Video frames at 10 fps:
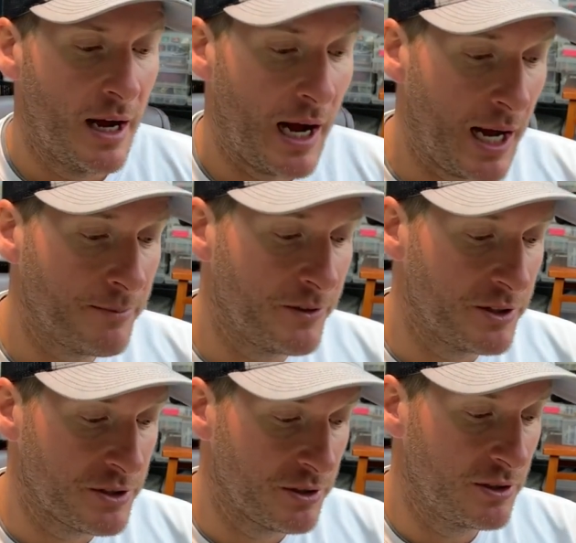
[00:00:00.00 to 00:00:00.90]

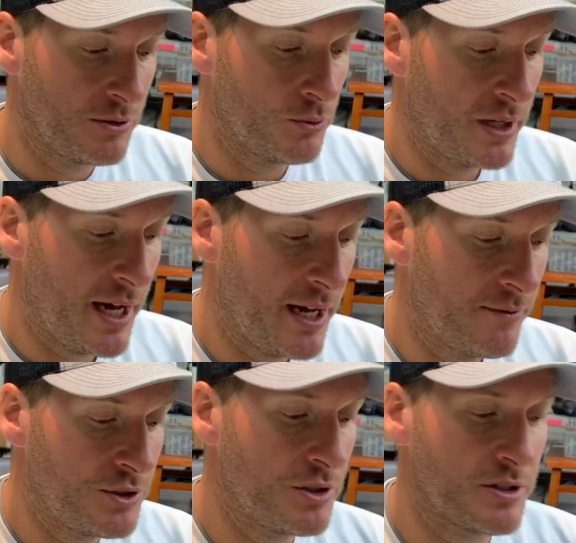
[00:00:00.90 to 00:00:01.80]
Obviously, we
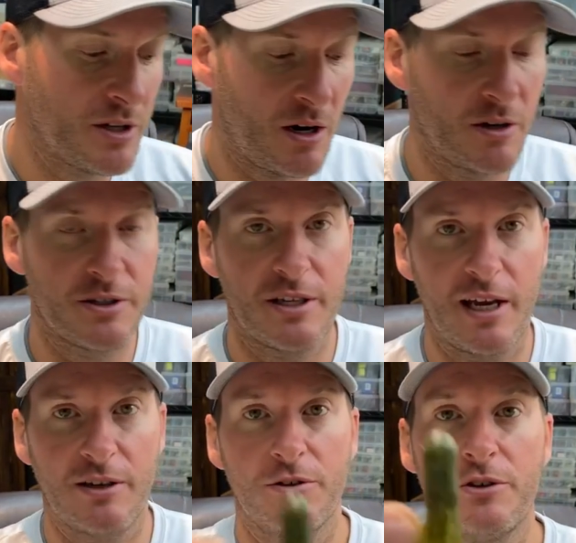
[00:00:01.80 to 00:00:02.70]
have just our
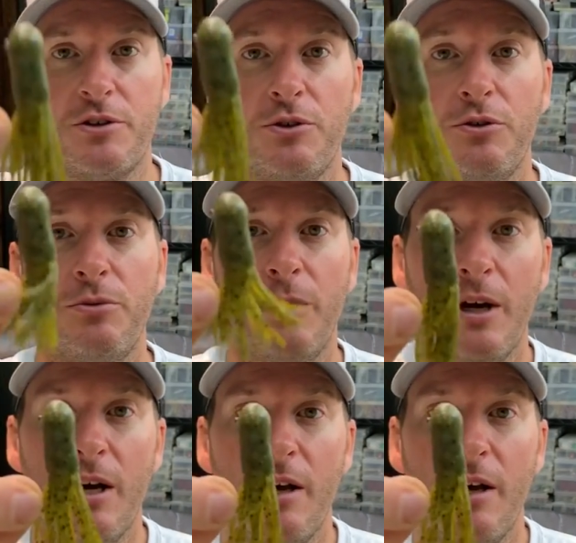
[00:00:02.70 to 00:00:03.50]
standard tube.